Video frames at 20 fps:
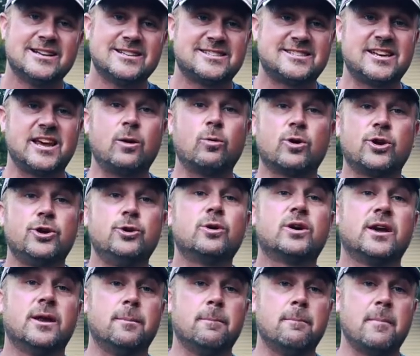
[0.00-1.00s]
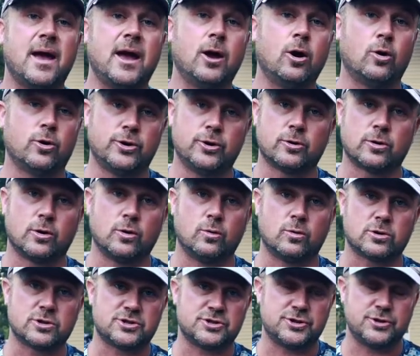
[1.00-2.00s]
see where you can mail your
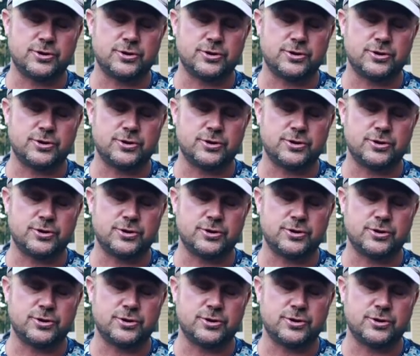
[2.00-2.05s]
lures